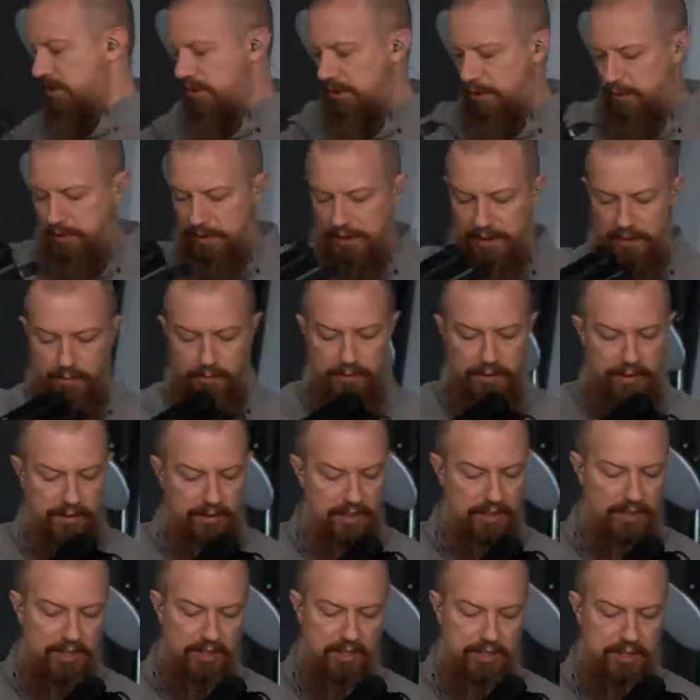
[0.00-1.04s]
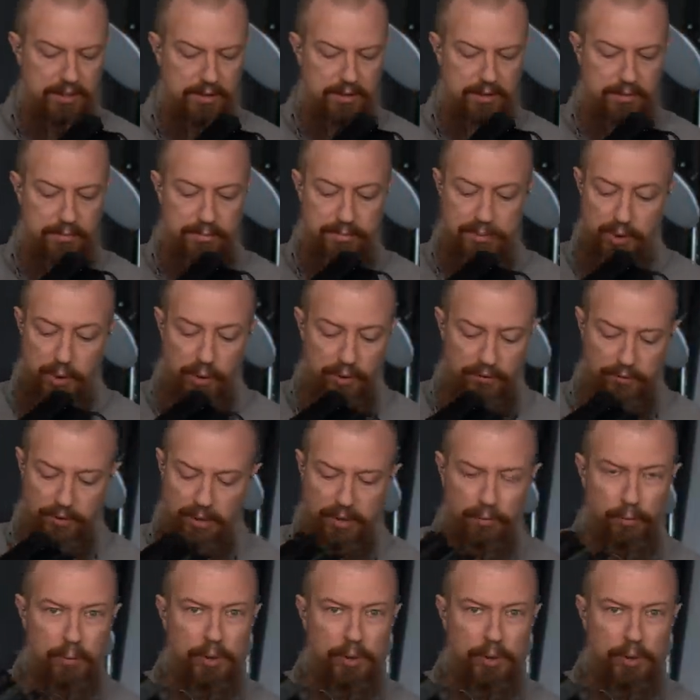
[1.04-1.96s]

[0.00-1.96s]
still playing with, is beautiful. I've